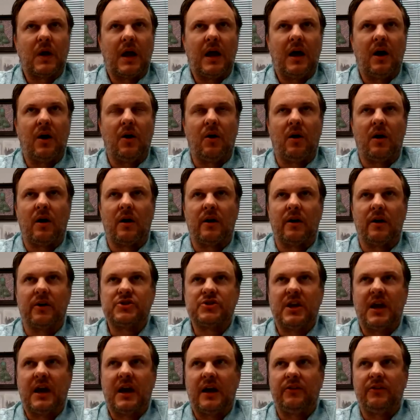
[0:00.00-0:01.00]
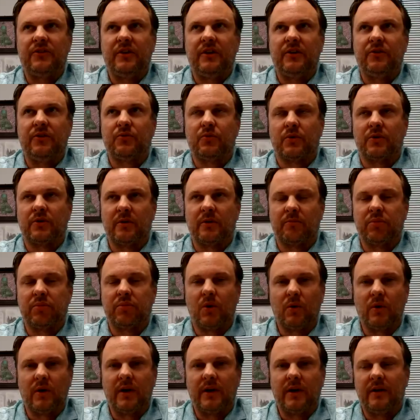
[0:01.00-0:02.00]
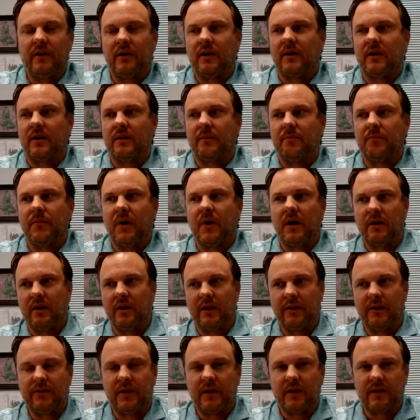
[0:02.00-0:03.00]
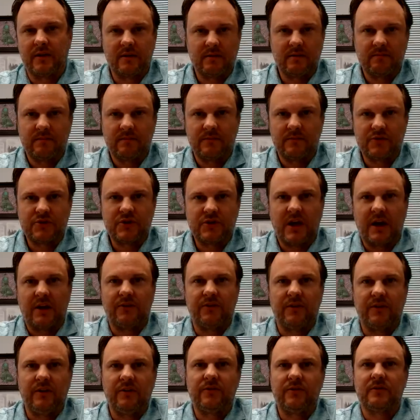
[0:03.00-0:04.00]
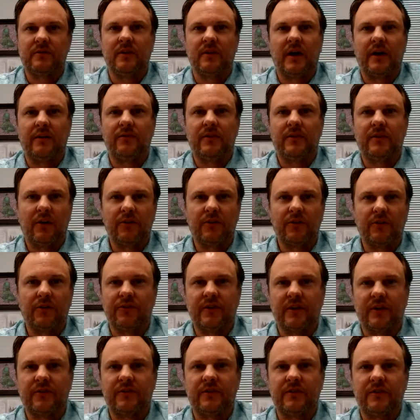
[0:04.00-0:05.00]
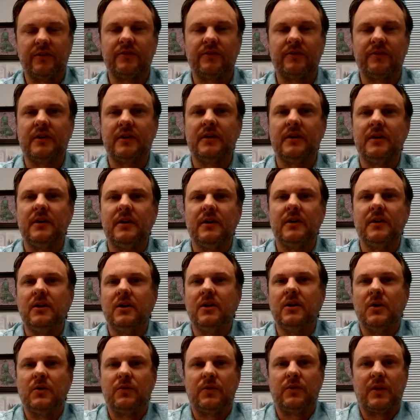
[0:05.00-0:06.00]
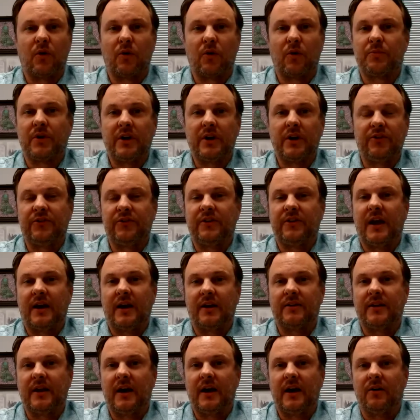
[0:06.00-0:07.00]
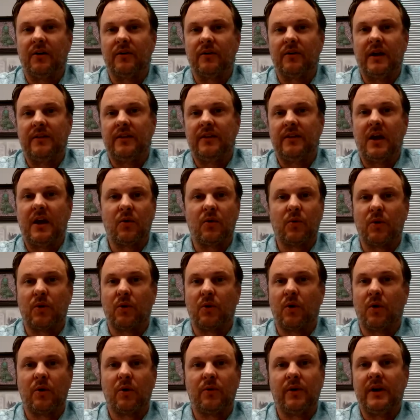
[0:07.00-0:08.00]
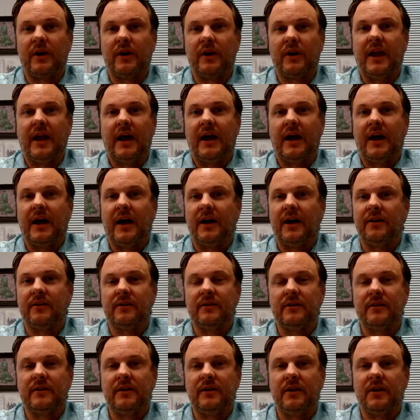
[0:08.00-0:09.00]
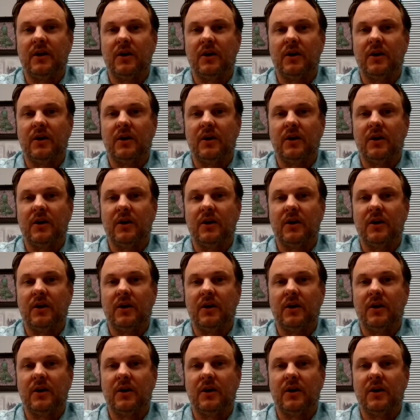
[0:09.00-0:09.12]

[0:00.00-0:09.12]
how our chassis were deployed, our monolithic chassis, 9006s, they were pretty stacked out, and they already had,